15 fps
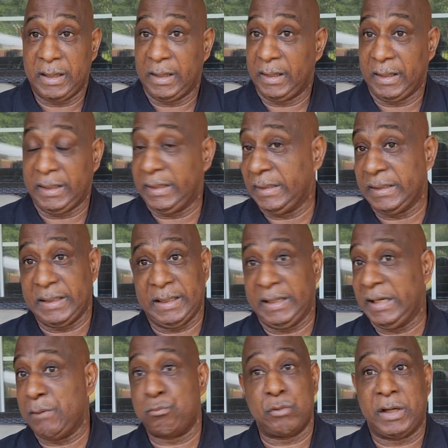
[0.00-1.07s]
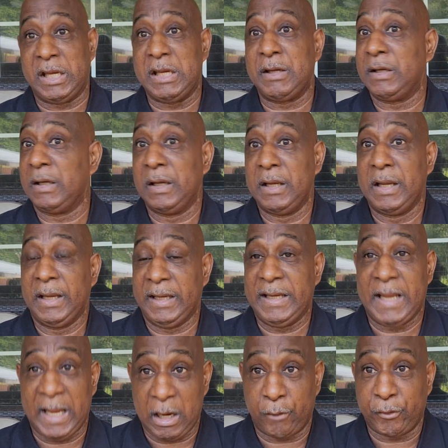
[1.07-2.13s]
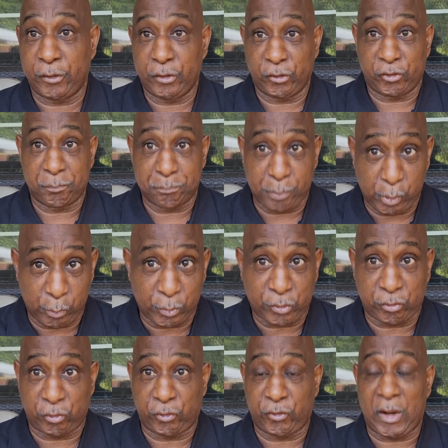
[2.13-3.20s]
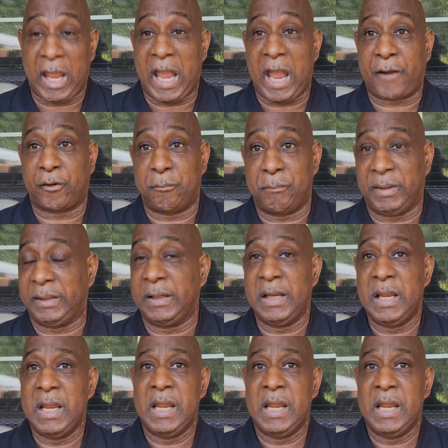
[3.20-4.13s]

He handled the spiritual side of me,